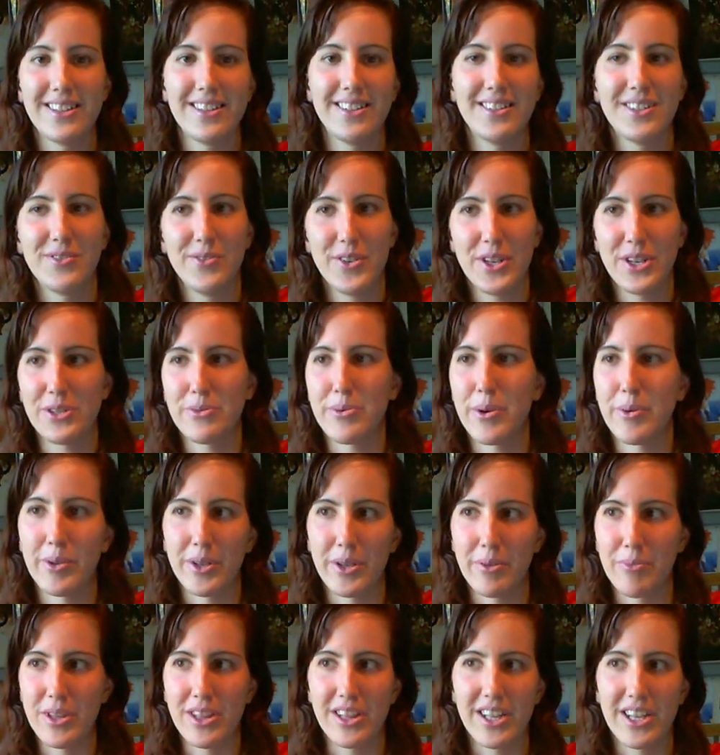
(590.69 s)
This video is probably
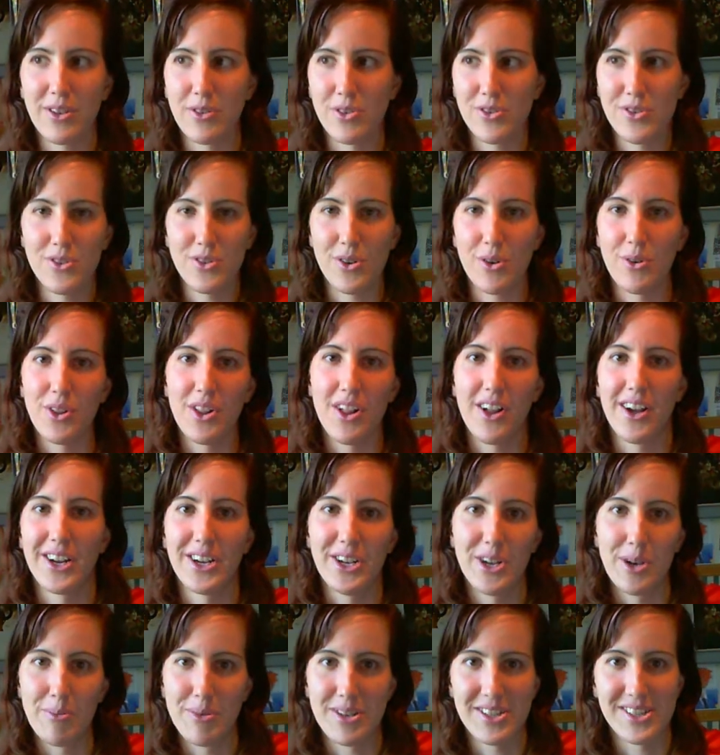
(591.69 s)
going to be like so long and
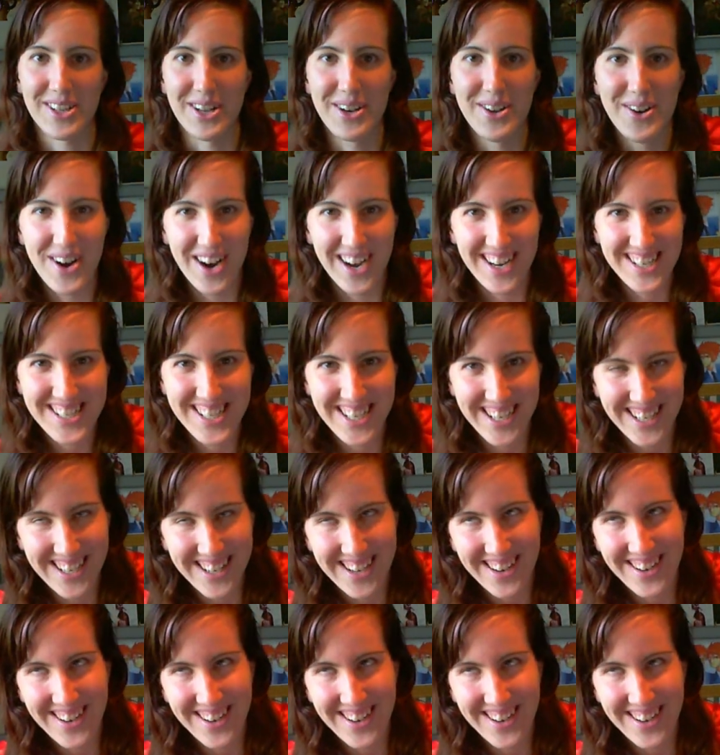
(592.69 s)
nobody's going to watch it.